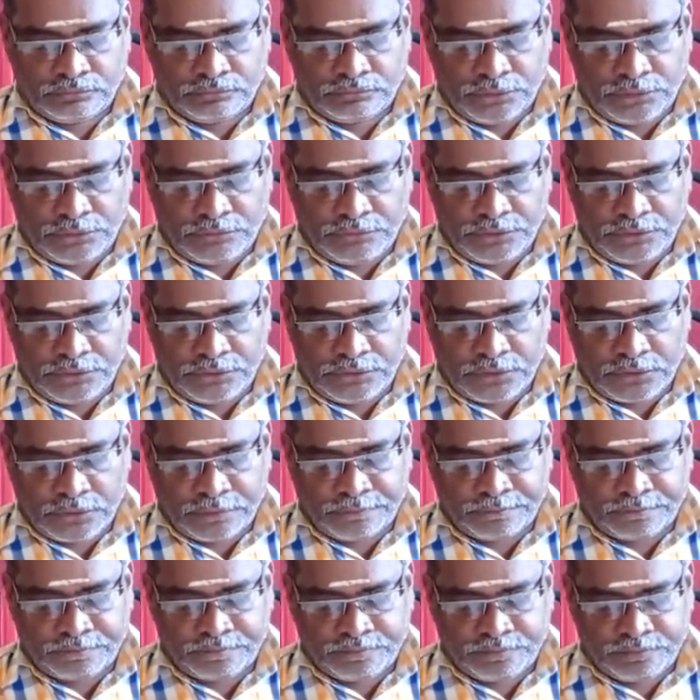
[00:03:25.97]
between the
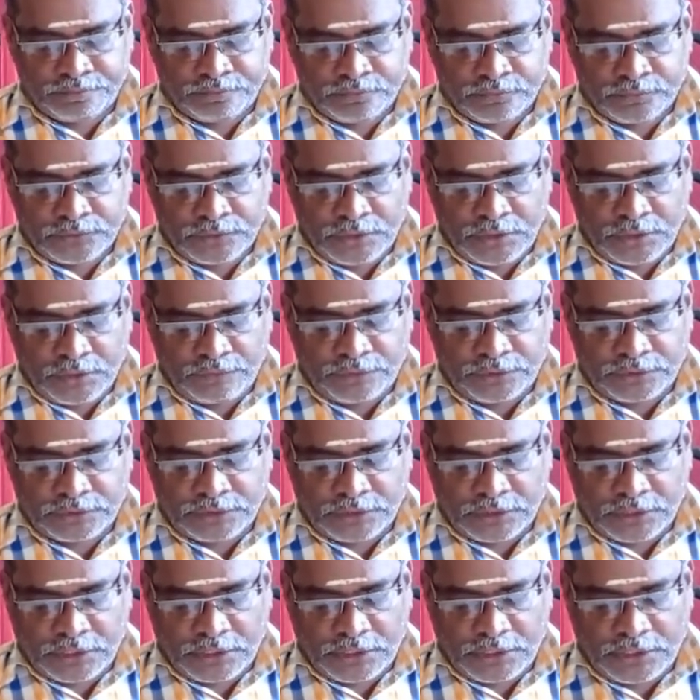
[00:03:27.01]
effect
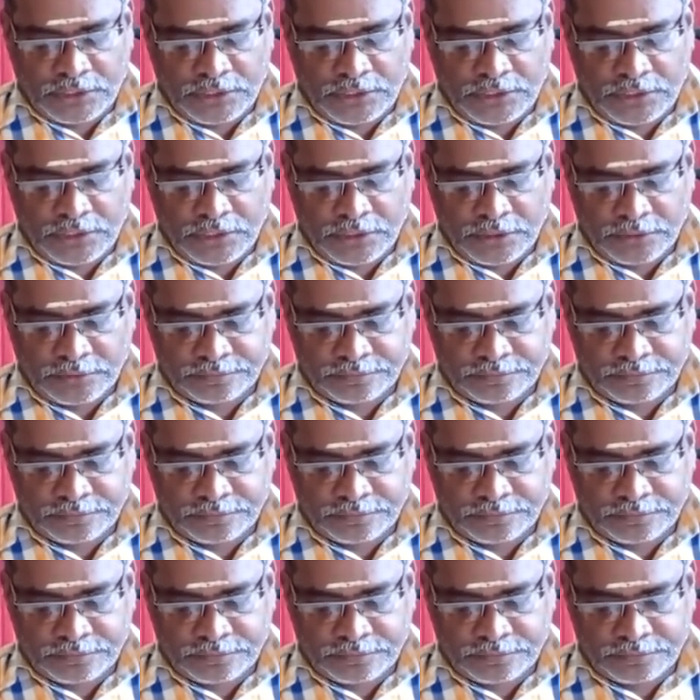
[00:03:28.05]
and